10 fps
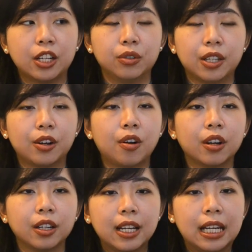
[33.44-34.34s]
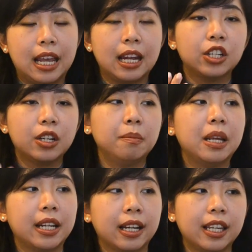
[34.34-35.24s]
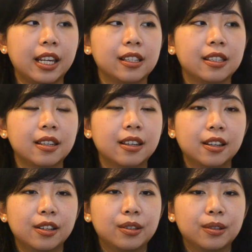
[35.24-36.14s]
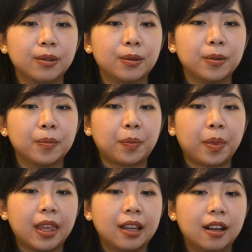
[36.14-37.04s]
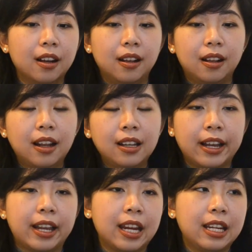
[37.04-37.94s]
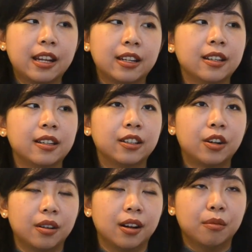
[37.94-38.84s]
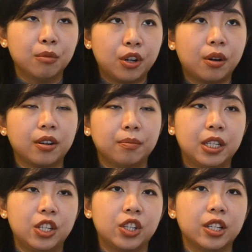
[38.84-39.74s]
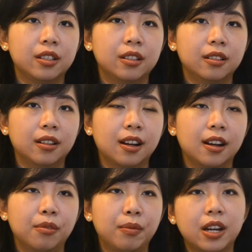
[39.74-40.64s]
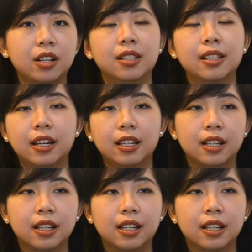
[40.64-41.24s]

Duta court, and actually make their case. So unlike any other mood court competition where it's done in a